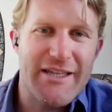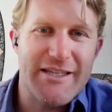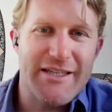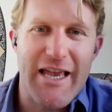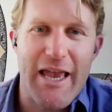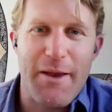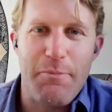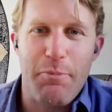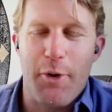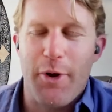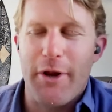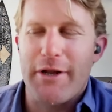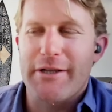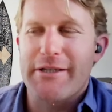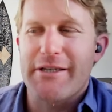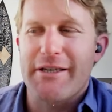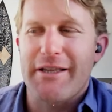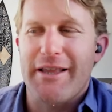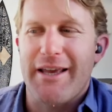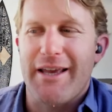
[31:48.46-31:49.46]
taper
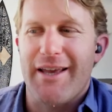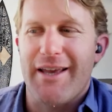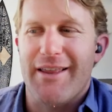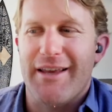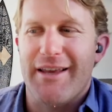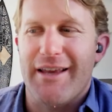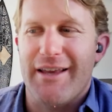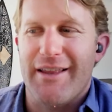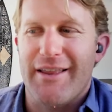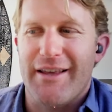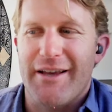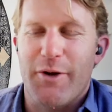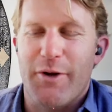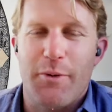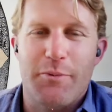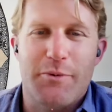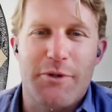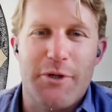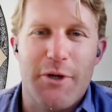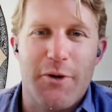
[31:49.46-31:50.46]
into
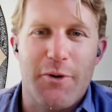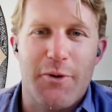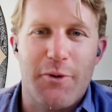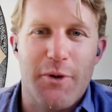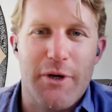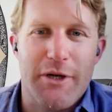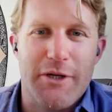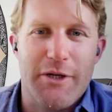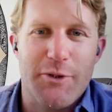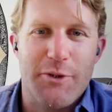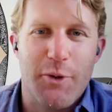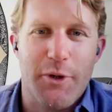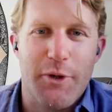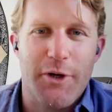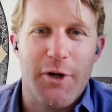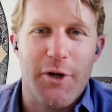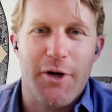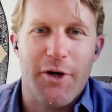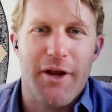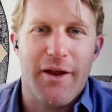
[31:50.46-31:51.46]
the crypto
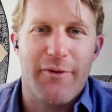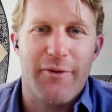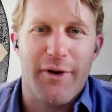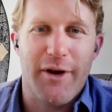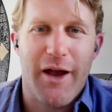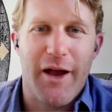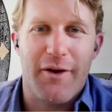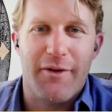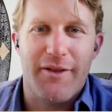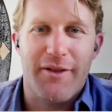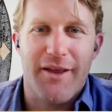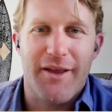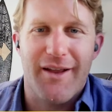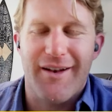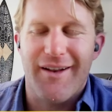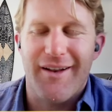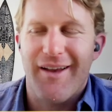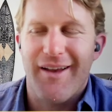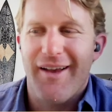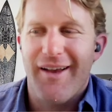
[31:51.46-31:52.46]
Twitter every now and
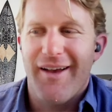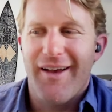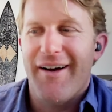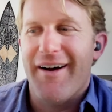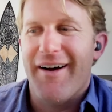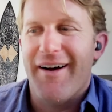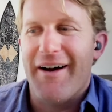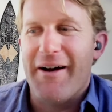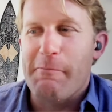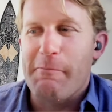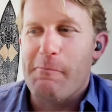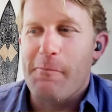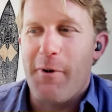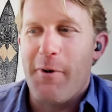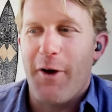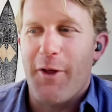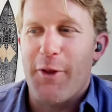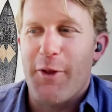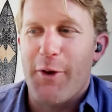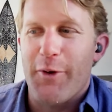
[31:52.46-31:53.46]
then.
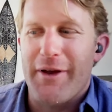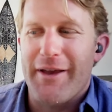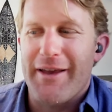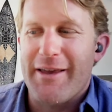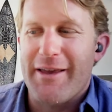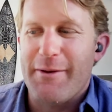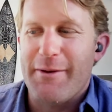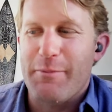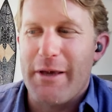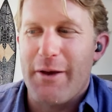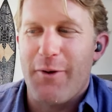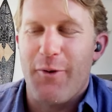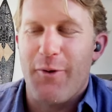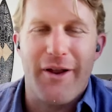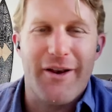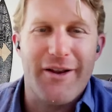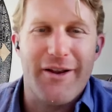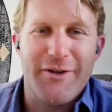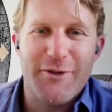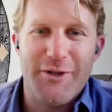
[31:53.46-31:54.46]
Although it can be
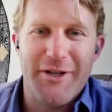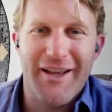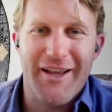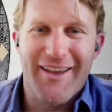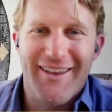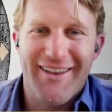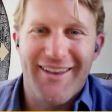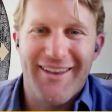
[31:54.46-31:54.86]
quite interesting.